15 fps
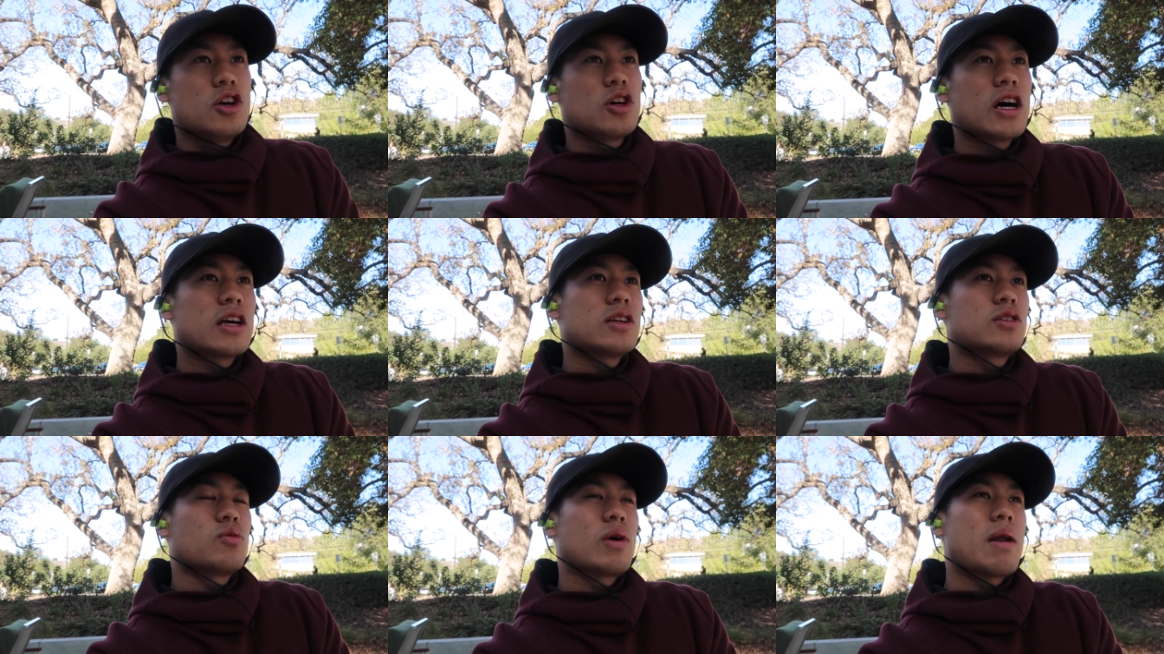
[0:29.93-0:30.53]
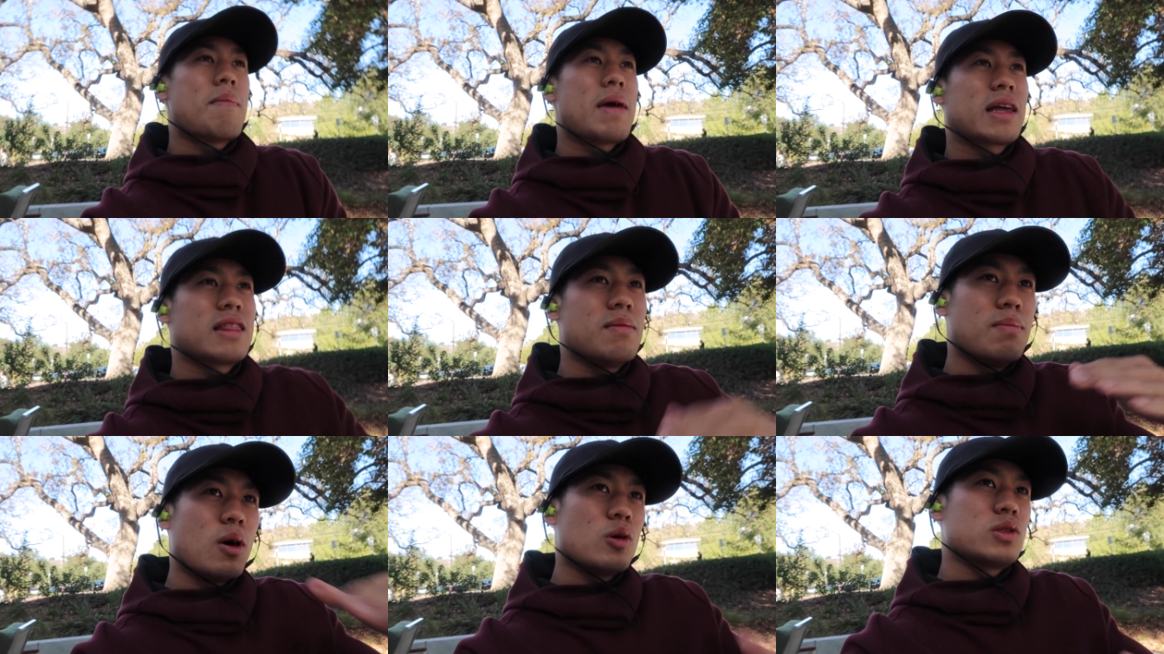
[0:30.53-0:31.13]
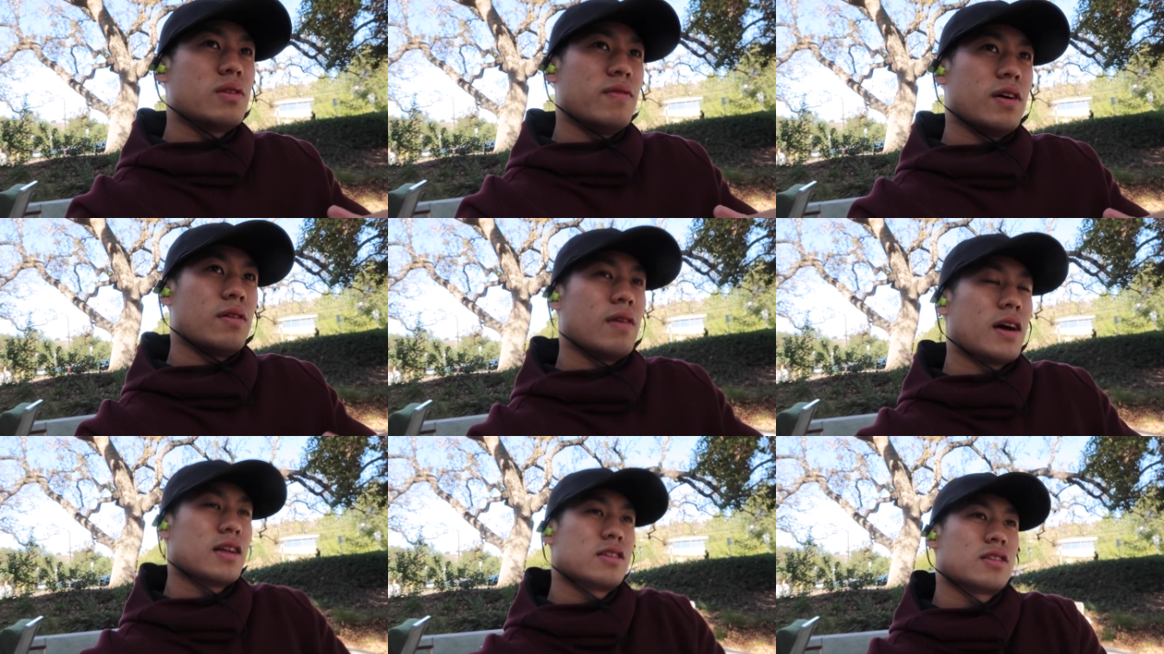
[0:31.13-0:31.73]
You guys wanna make the most of
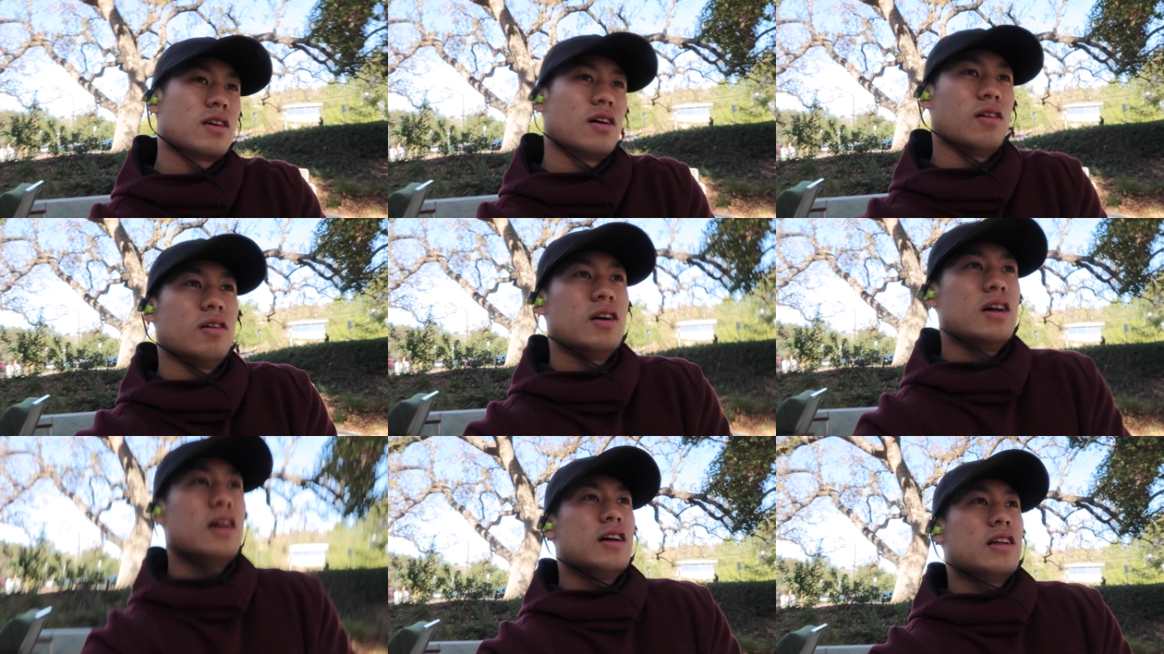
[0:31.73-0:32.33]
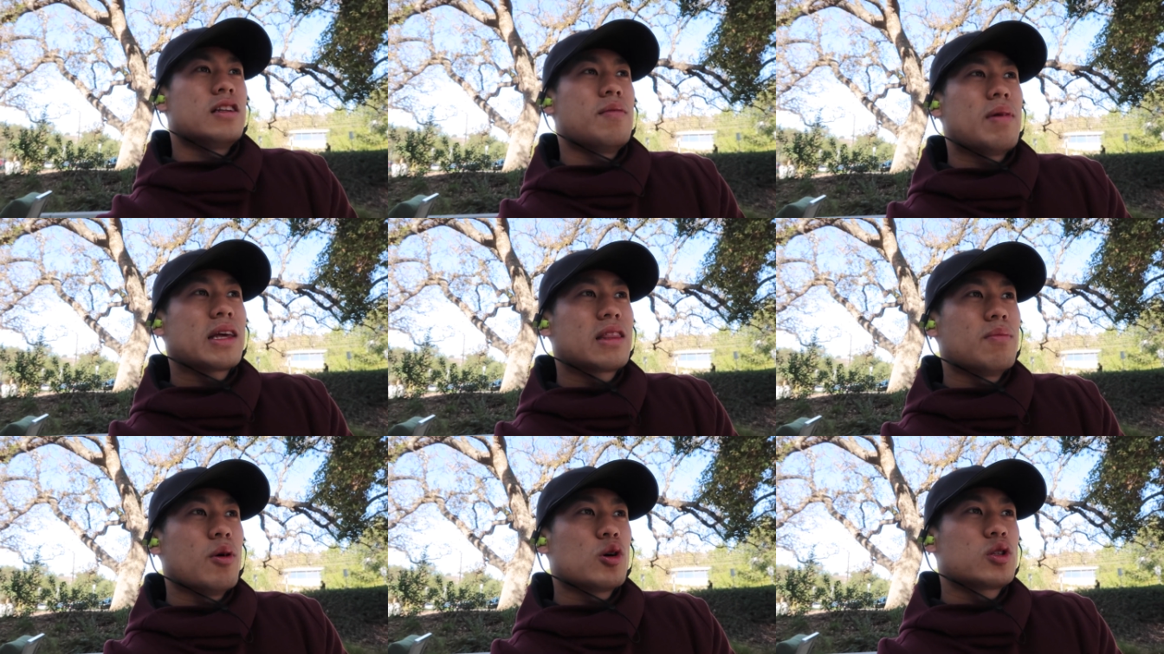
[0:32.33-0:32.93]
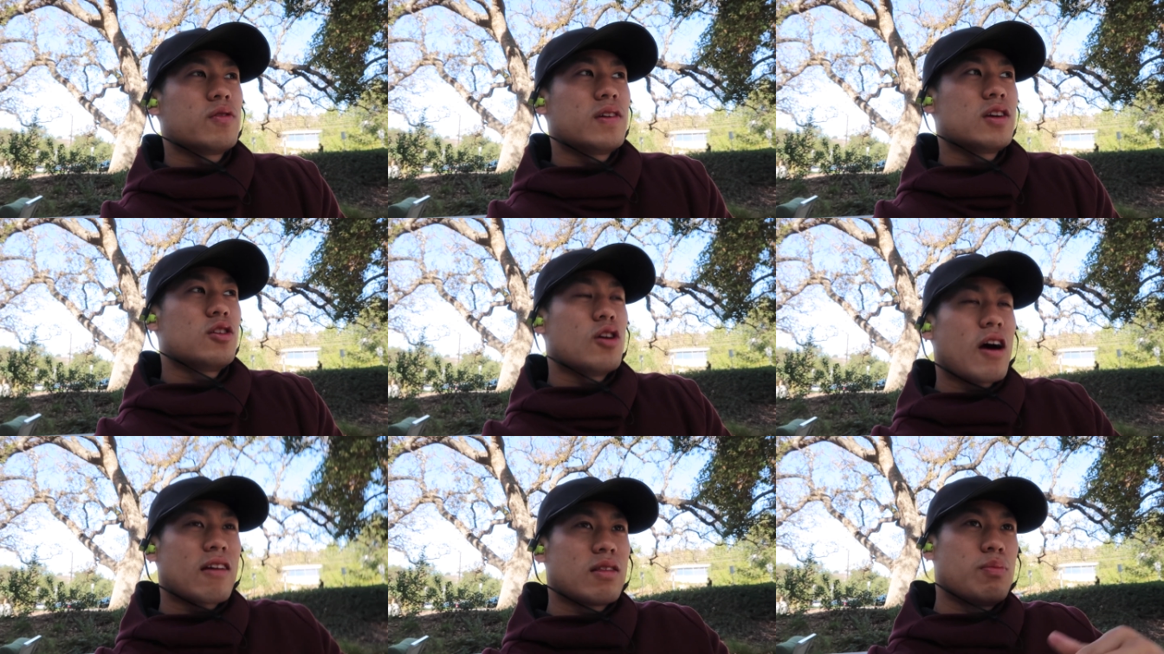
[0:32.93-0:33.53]
it, right? So to make the most of it,
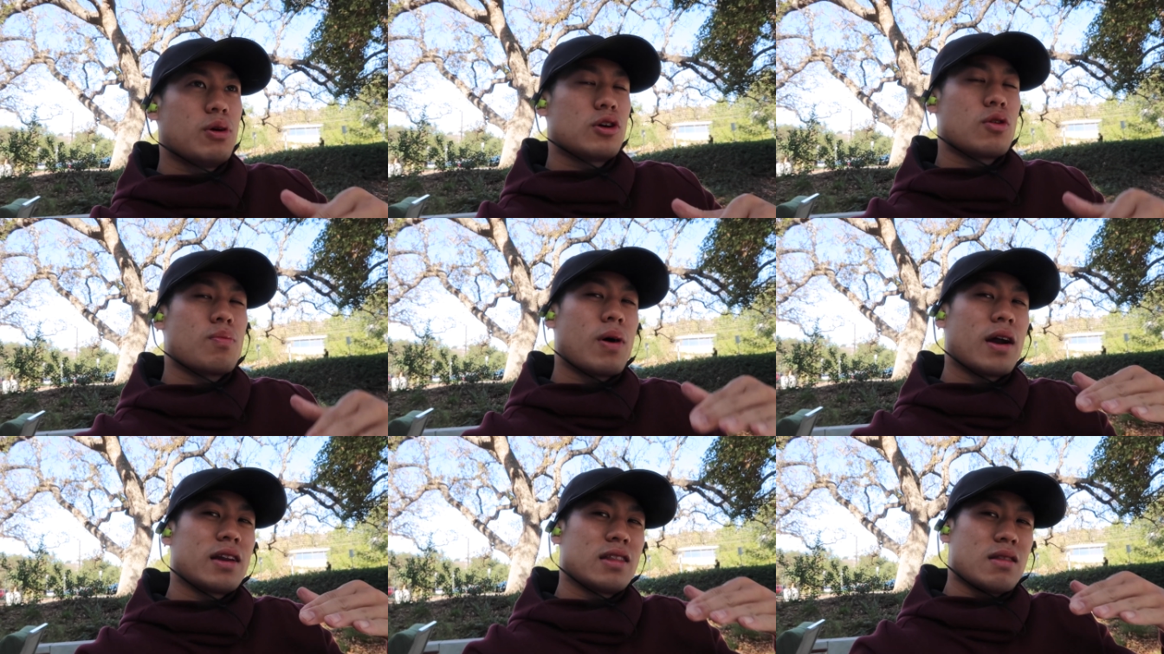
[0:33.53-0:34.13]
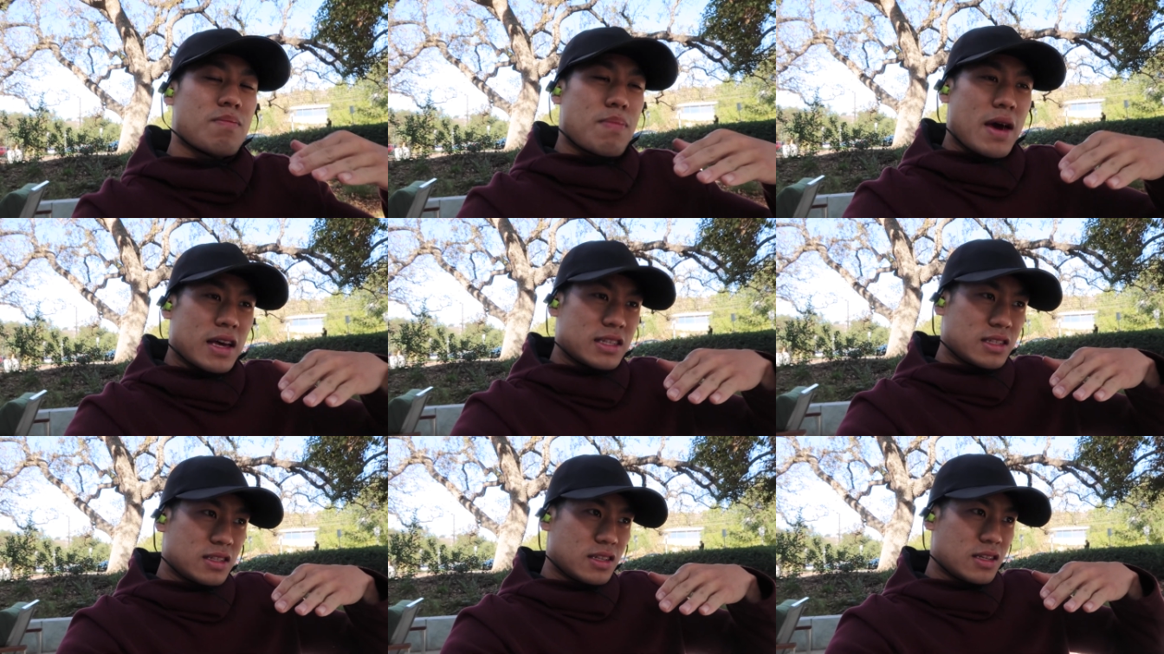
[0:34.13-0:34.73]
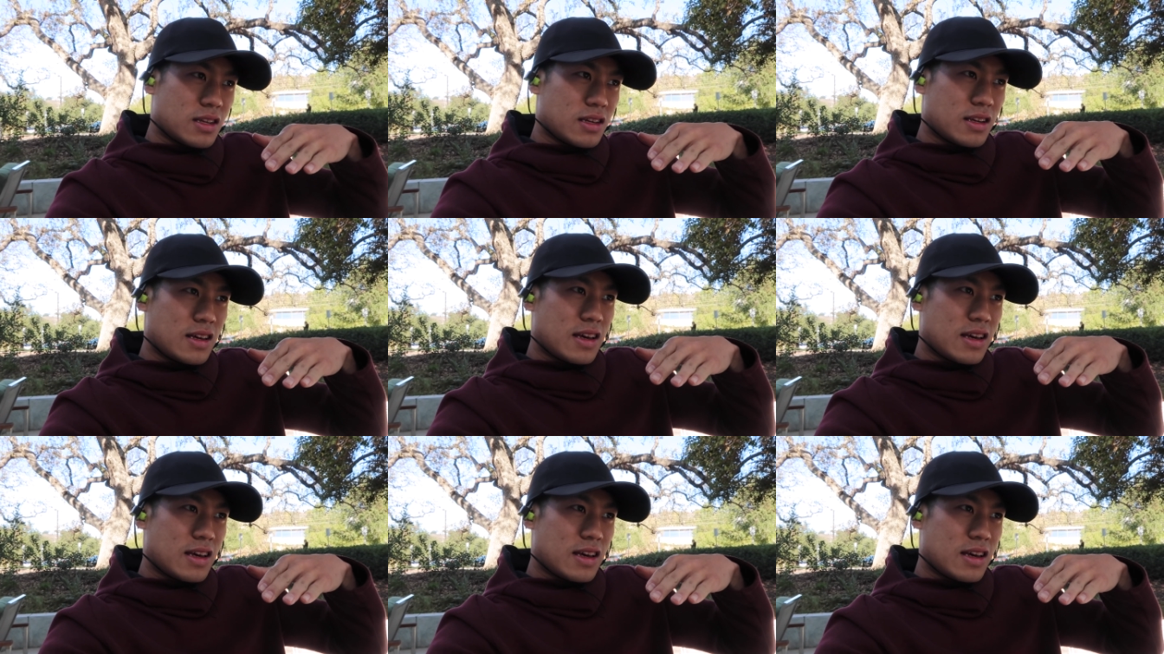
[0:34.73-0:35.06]
you have to put your body in the best